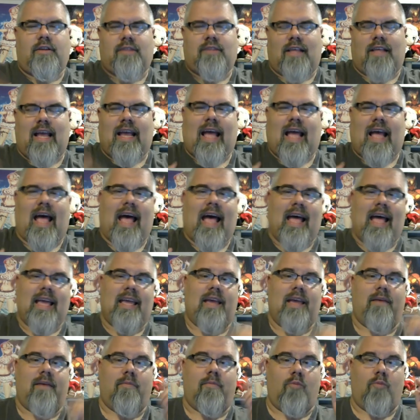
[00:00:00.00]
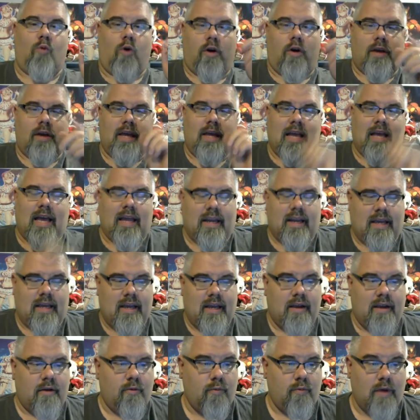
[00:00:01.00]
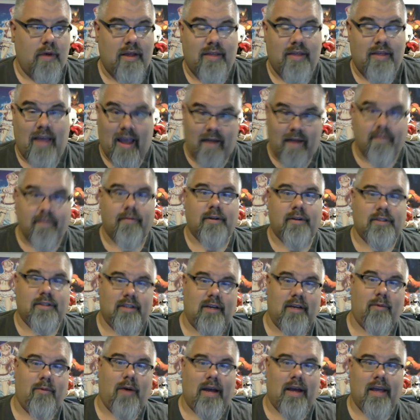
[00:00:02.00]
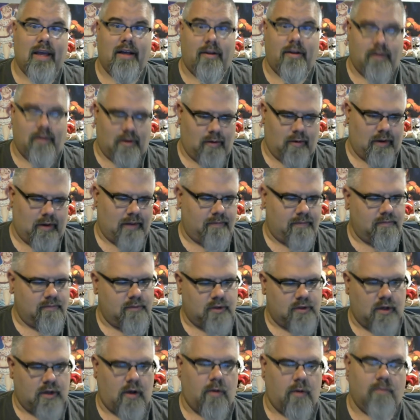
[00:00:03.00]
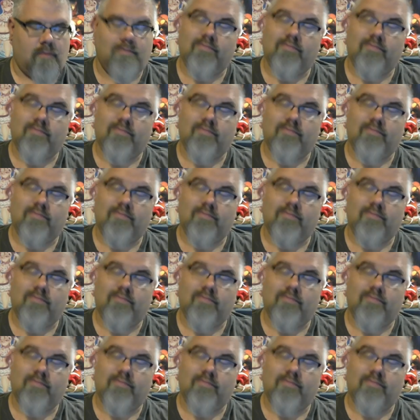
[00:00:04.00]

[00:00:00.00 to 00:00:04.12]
like I am walking out of here with every CYL unit. So,